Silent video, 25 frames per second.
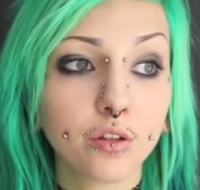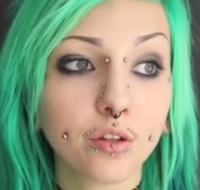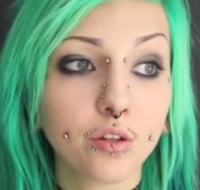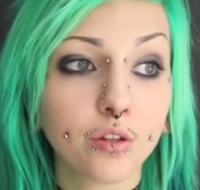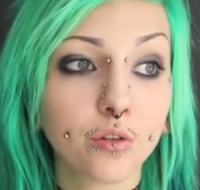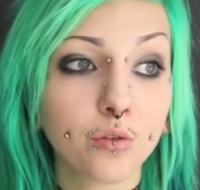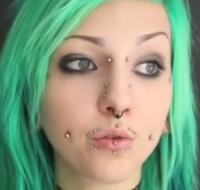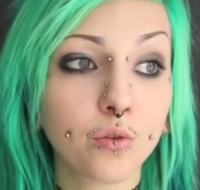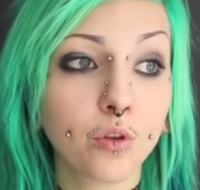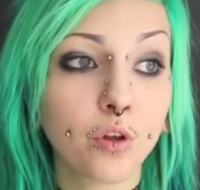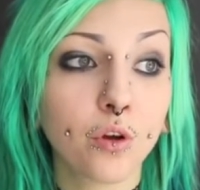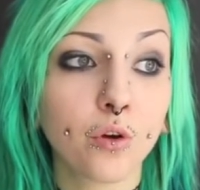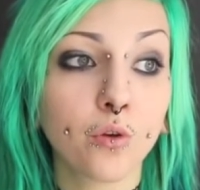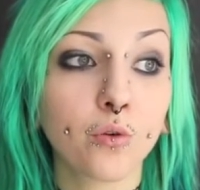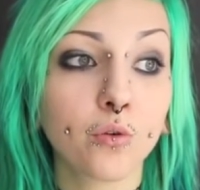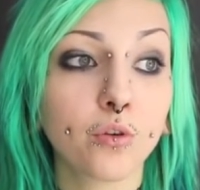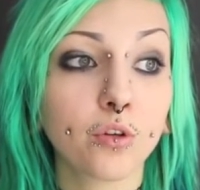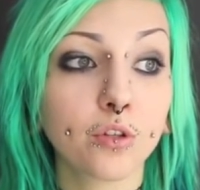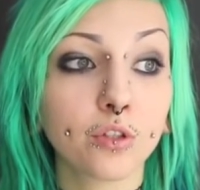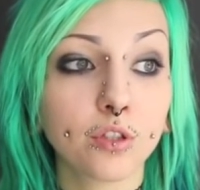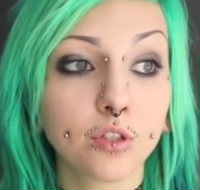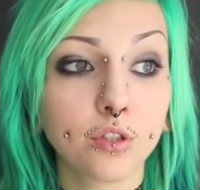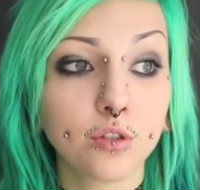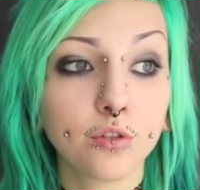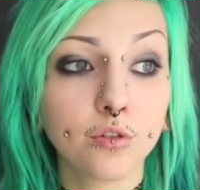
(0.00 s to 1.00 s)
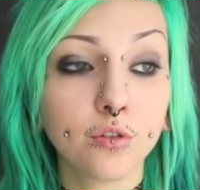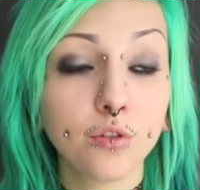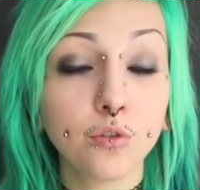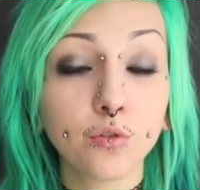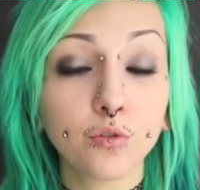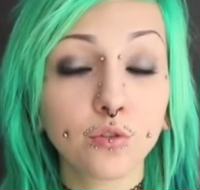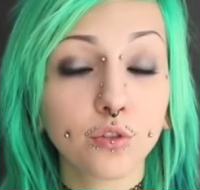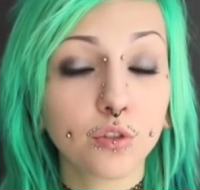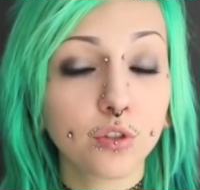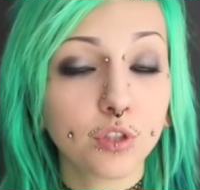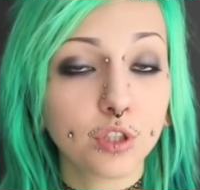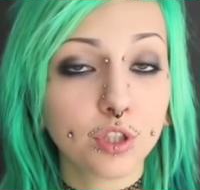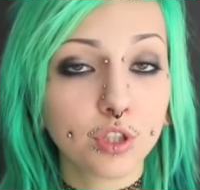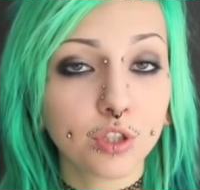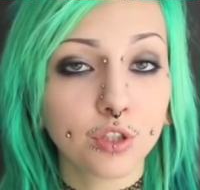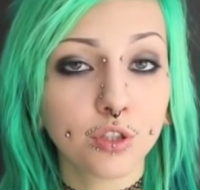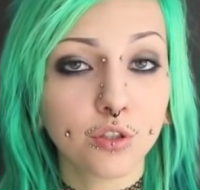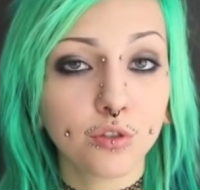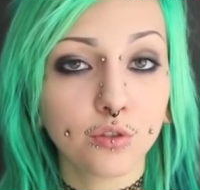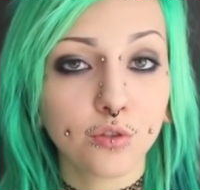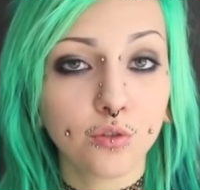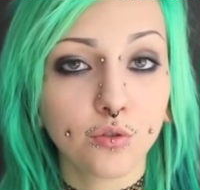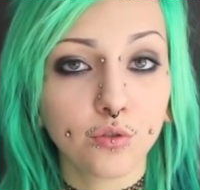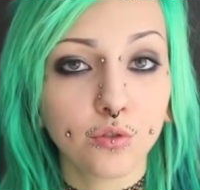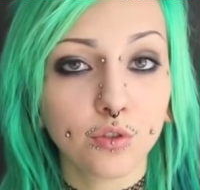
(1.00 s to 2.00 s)
you know, you use
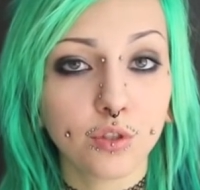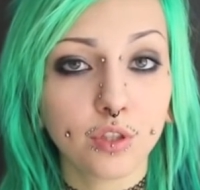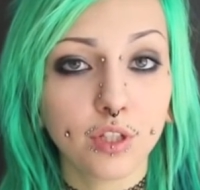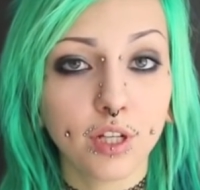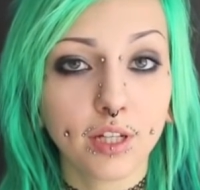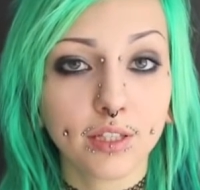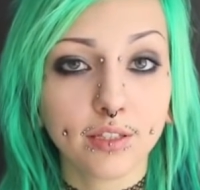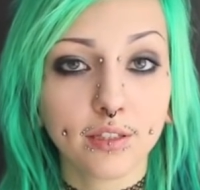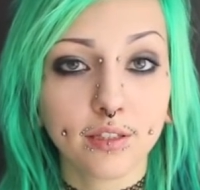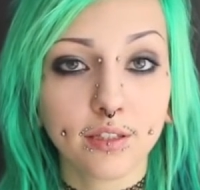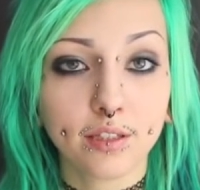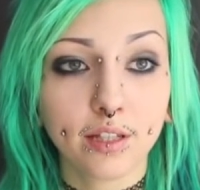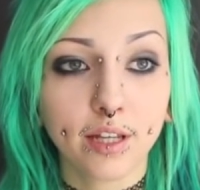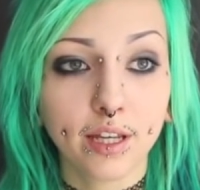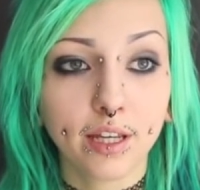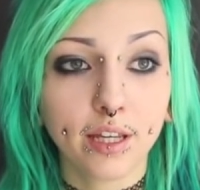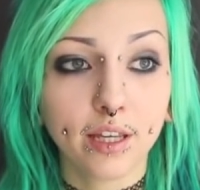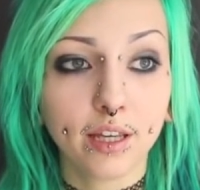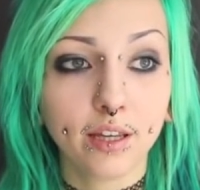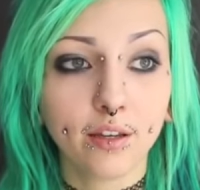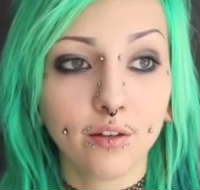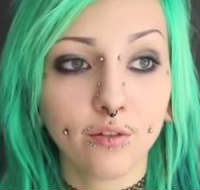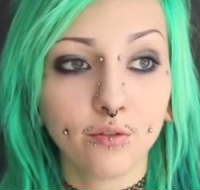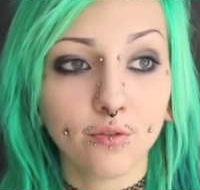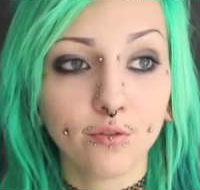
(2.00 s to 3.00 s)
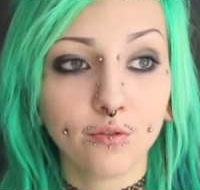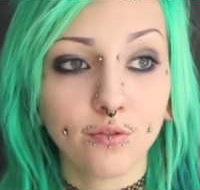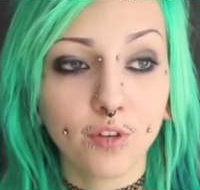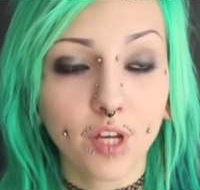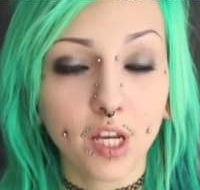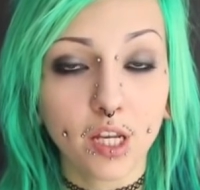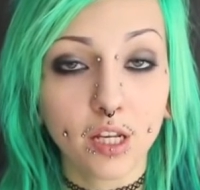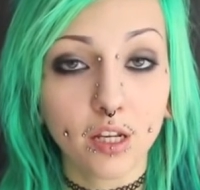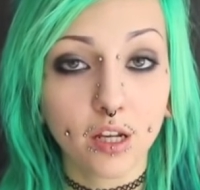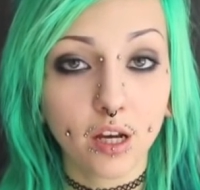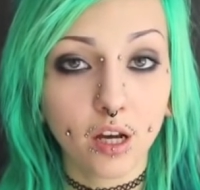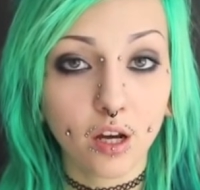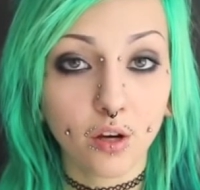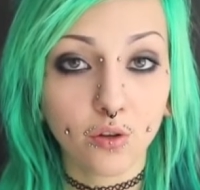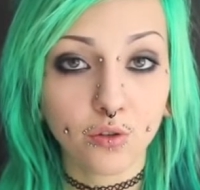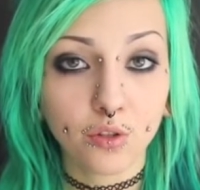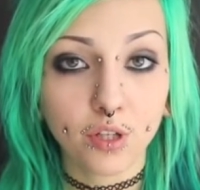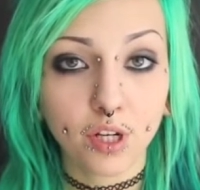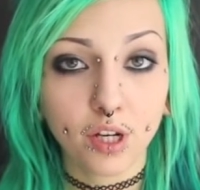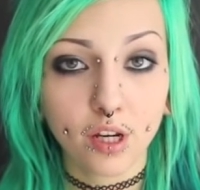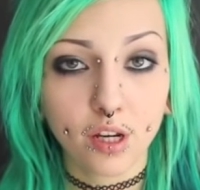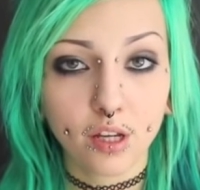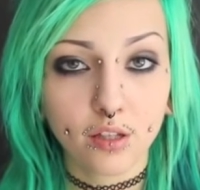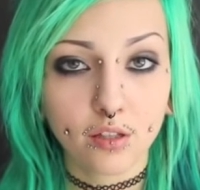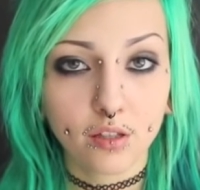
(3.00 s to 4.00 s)
conditioner to just like fade
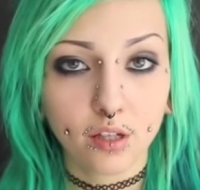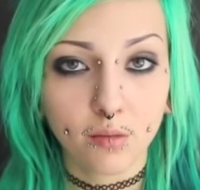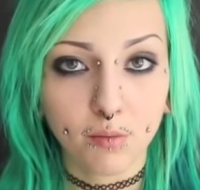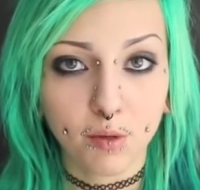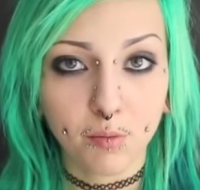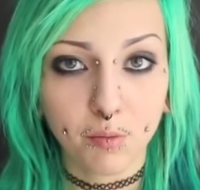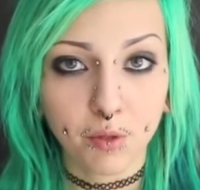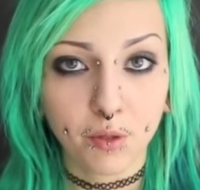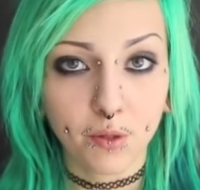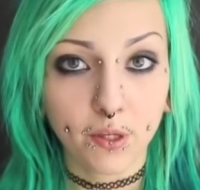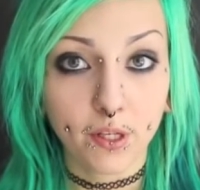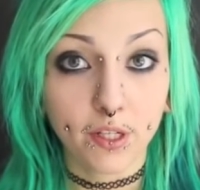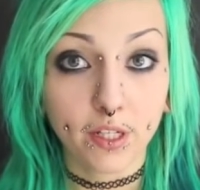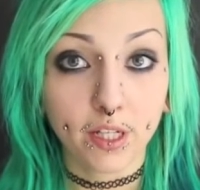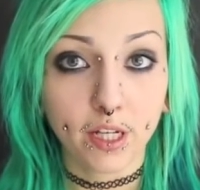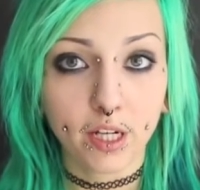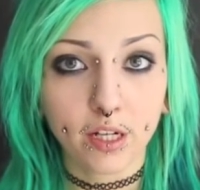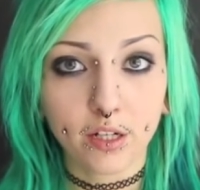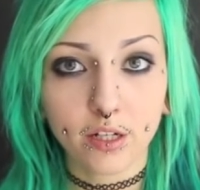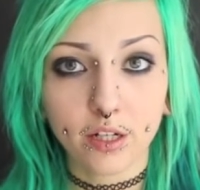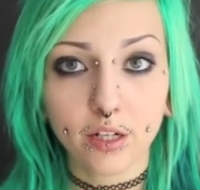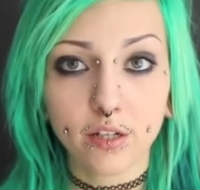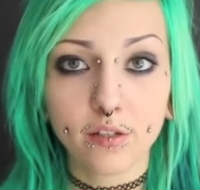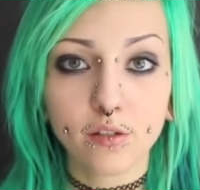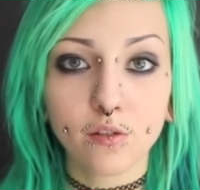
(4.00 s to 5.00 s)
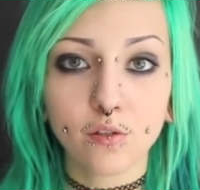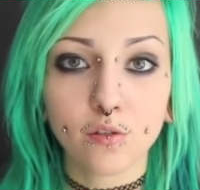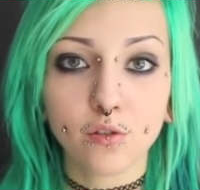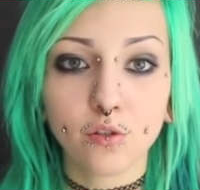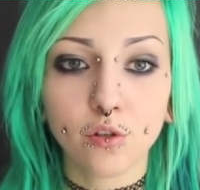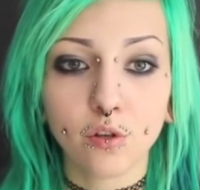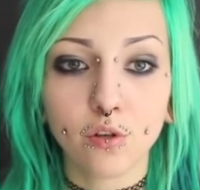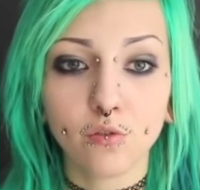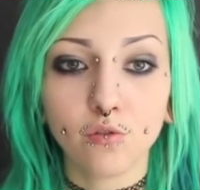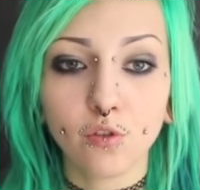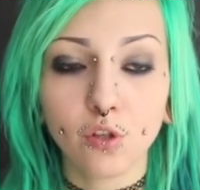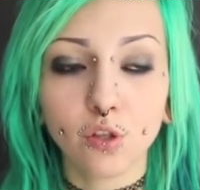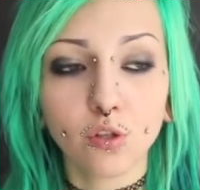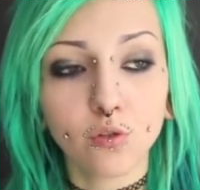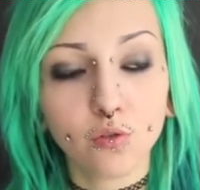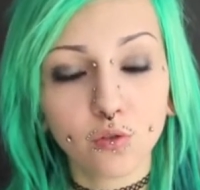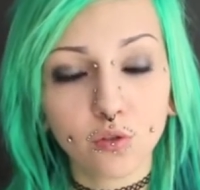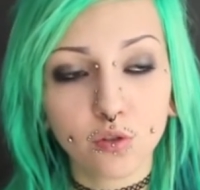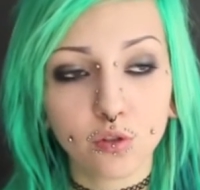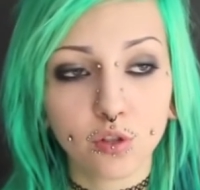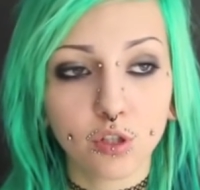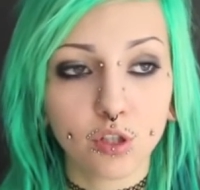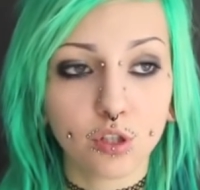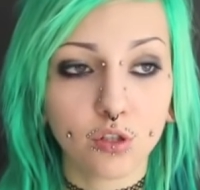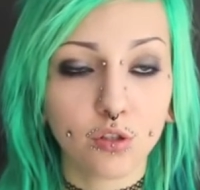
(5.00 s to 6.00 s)
out semi-permanent hair dyes. So if you
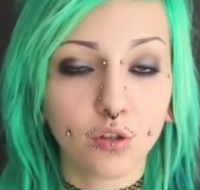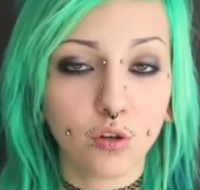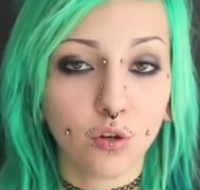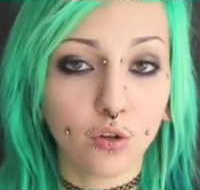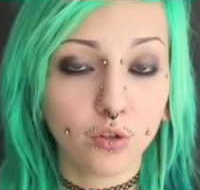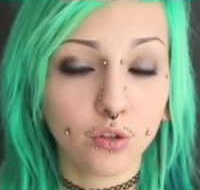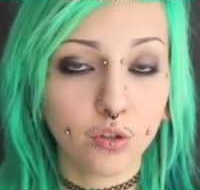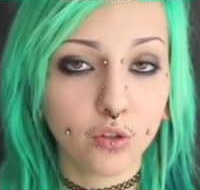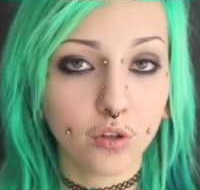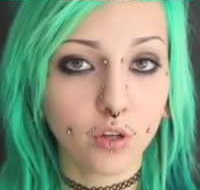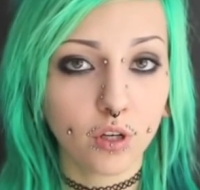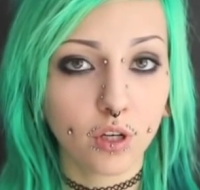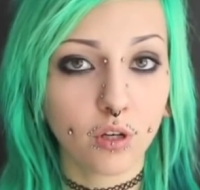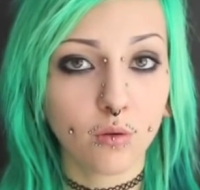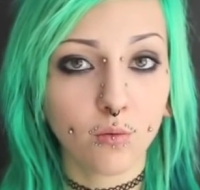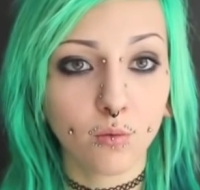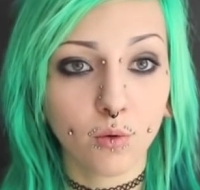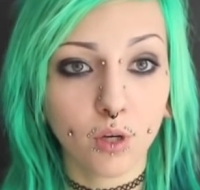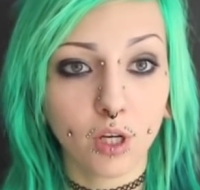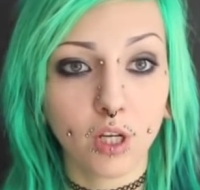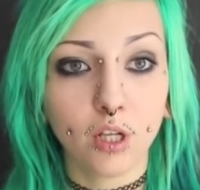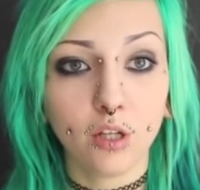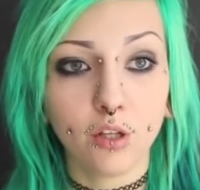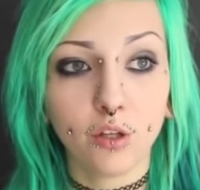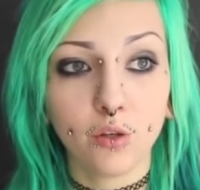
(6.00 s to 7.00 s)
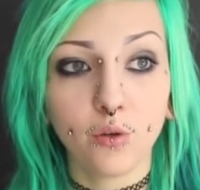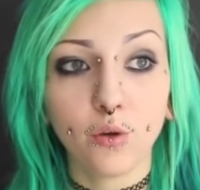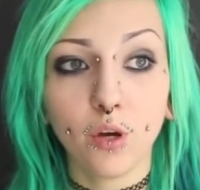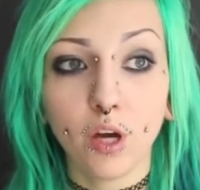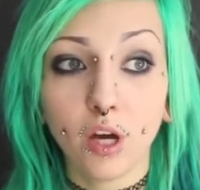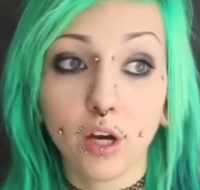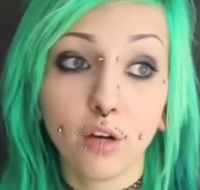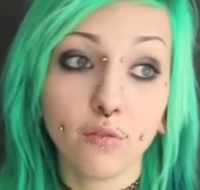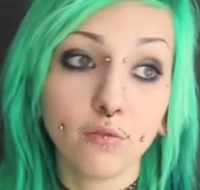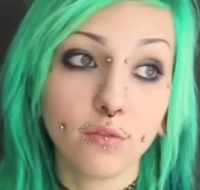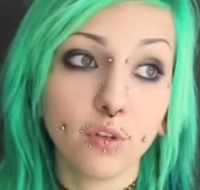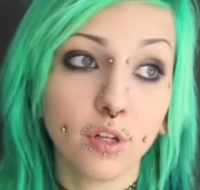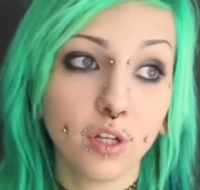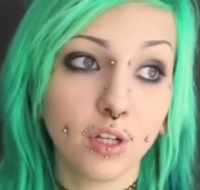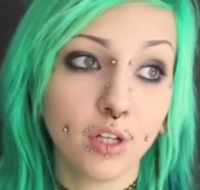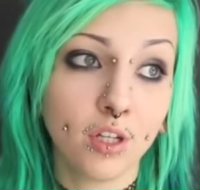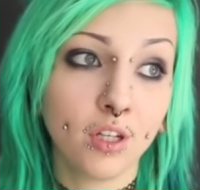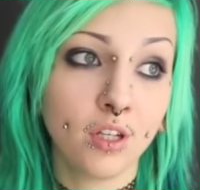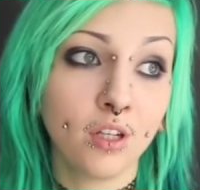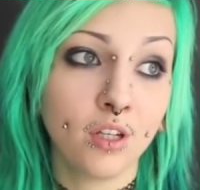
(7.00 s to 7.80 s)
use conditioner on your hair while you have